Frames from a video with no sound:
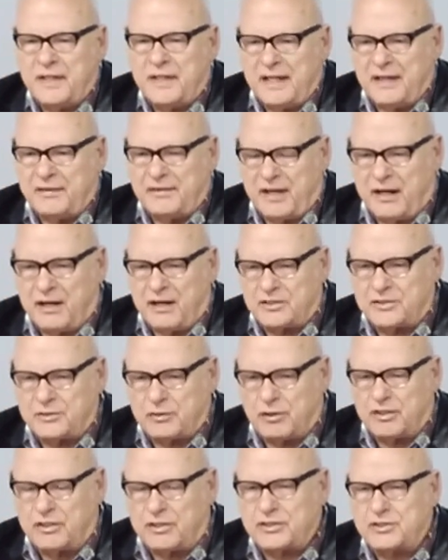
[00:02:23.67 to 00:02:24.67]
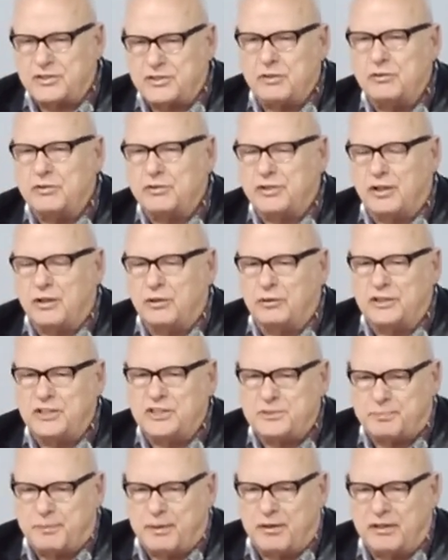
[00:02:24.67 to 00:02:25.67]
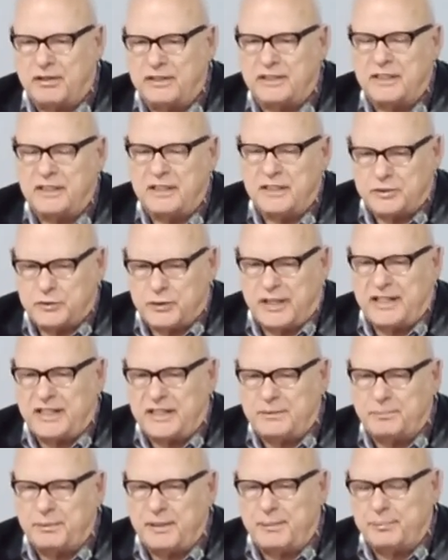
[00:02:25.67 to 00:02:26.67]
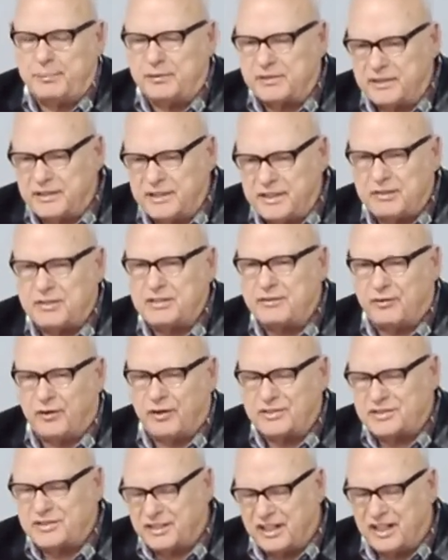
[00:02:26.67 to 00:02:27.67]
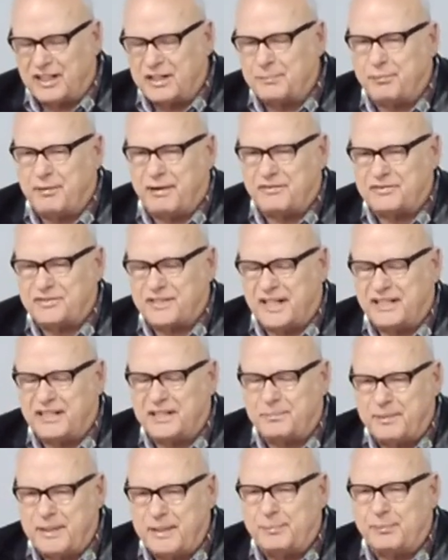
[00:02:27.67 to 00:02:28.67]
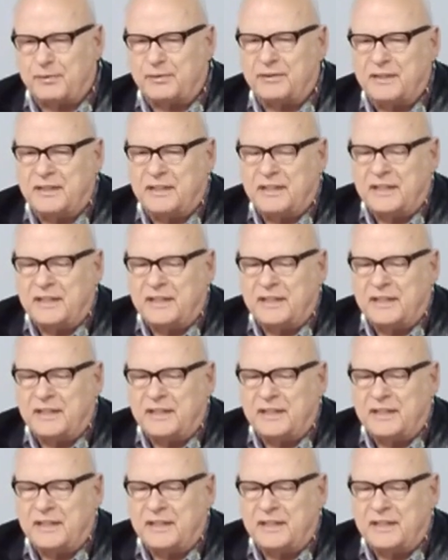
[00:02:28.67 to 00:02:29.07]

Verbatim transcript: And there I started the School of the Holy Spirit, training people to hear the voice of God and prophesying to people.